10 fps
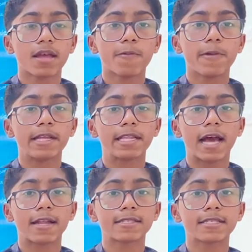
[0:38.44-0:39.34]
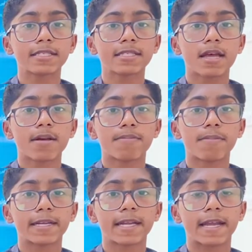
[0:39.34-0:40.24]
Weekly addresses
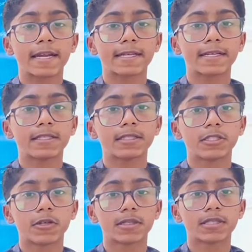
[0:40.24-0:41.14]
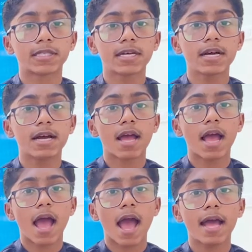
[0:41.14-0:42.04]
by Director George Sir
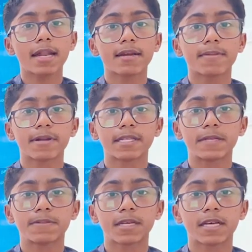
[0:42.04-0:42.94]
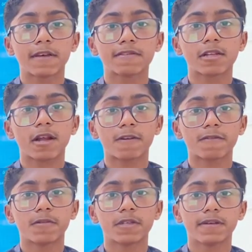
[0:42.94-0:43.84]
and Pradeep Sir gives a lot
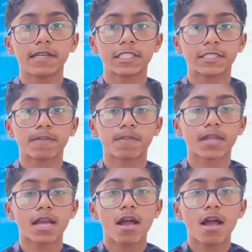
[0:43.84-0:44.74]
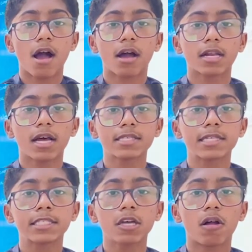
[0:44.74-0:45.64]
of motivation. Our class
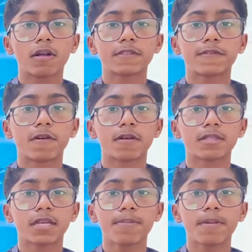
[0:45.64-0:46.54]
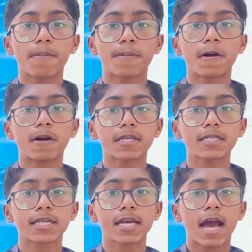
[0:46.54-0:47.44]
teacher always follows up our
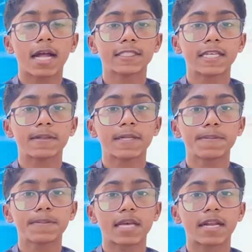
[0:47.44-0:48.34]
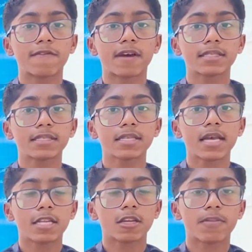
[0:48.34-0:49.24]
progress and share tips and
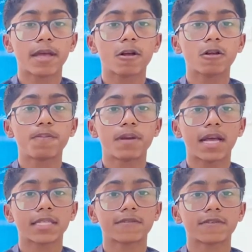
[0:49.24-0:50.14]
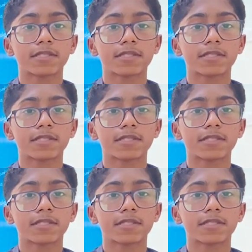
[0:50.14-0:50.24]
advices to make good plans for